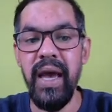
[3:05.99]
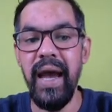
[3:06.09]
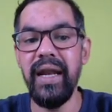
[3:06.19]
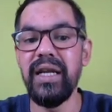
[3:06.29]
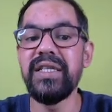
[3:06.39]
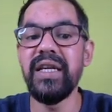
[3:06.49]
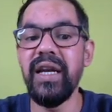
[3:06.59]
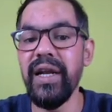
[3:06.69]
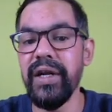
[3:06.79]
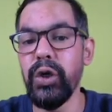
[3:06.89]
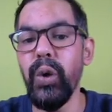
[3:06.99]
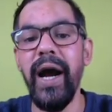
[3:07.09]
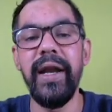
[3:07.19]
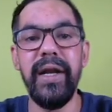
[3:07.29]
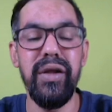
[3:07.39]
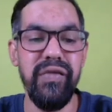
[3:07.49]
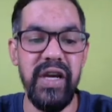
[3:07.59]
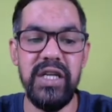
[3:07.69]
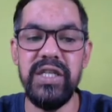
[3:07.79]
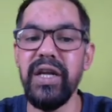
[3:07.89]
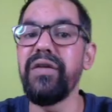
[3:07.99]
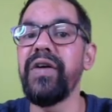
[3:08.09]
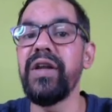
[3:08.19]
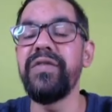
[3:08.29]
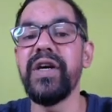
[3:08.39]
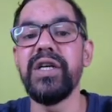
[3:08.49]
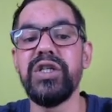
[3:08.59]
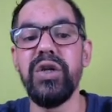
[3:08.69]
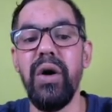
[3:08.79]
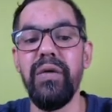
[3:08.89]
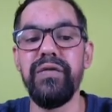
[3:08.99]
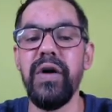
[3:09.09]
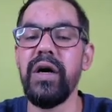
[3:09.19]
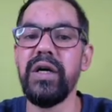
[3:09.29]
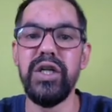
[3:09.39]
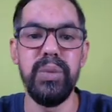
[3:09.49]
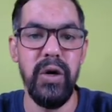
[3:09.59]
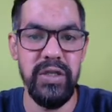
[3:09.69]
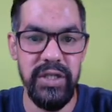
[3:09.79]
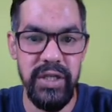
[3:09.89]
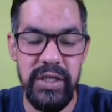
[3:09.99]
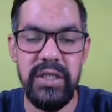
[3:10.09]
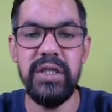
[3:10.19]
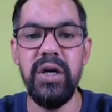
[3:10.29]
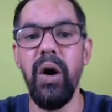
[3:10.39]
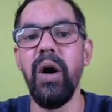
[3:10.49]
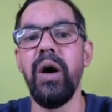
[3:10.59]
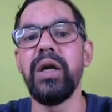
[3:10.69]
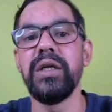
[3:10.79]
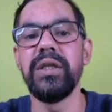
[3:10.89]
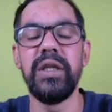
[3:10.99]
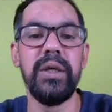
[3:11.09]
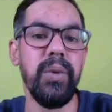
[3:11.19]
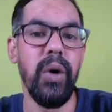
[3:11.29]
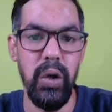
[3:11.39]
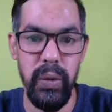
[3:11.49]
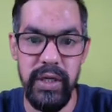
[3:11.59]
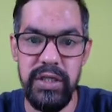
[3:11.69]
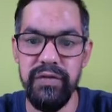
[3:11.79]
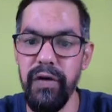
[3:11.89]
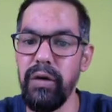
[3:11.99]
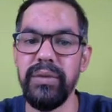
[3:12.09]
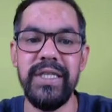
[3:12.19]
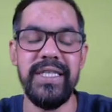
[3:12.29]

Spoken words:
and it is related to identification and verification of depositors or the borrowers from the